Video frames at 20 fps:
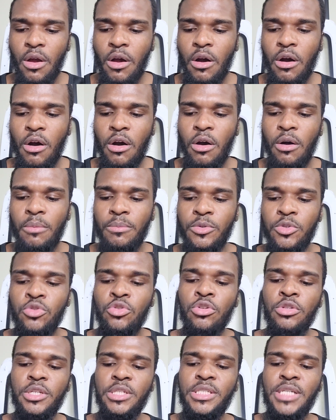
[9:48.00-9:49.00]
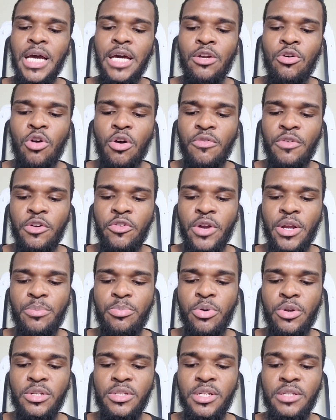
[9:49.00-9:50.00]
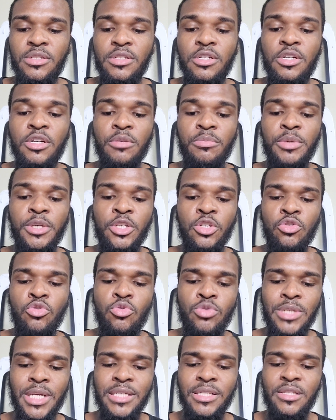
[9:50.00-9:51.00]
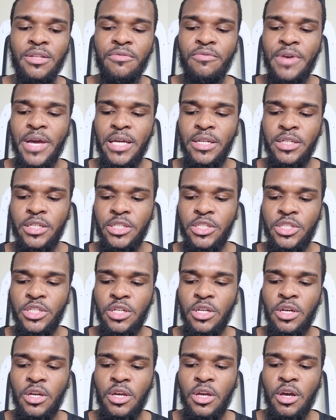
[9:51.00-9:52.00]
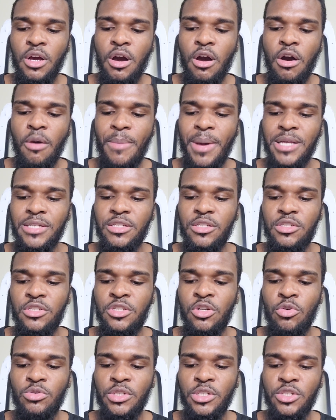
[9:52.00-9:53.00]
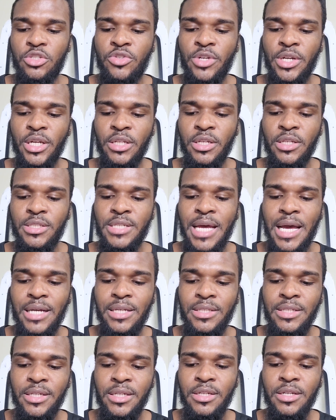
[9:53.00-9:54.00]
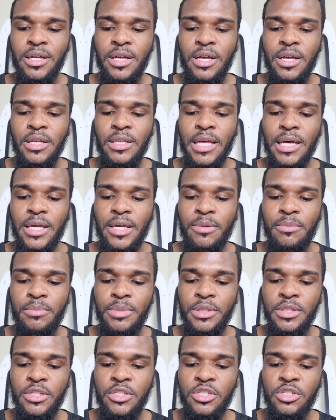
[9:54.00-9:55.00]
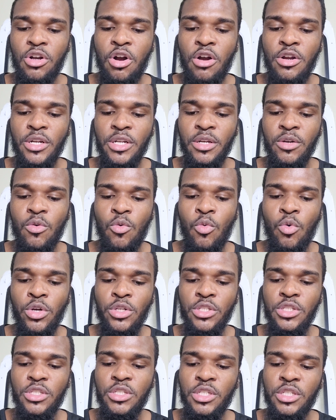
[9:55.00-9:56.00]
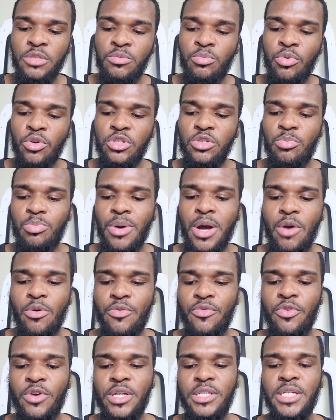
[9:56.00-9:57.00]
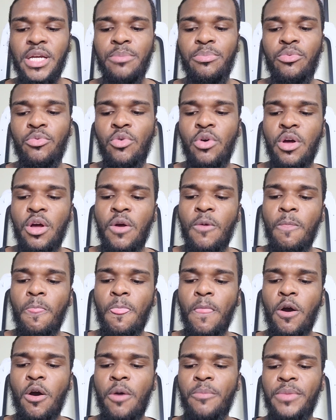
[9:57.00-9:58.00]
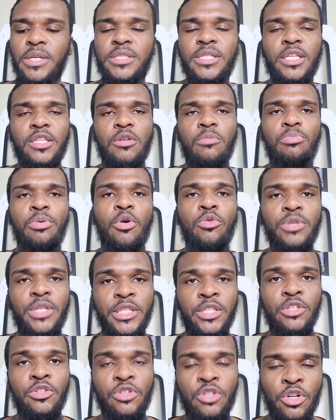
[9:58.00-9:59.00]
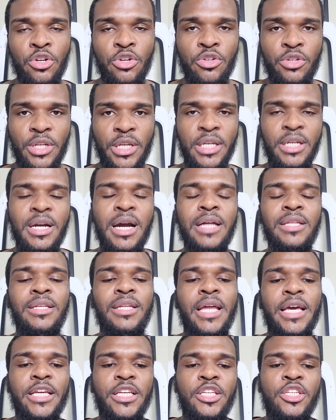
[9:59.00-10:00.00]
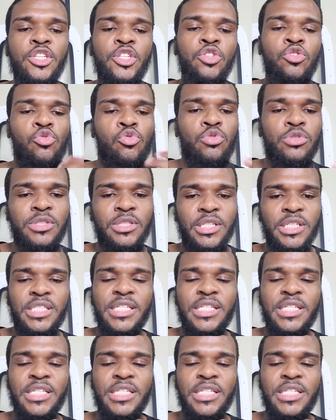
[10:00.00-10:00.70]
you know, the shadow of a great predecessor could be used as an advantage, as a chosen trick and a tactic that can be discarded once it's brought to power. For example, they said Napoleon III, he kind of like used the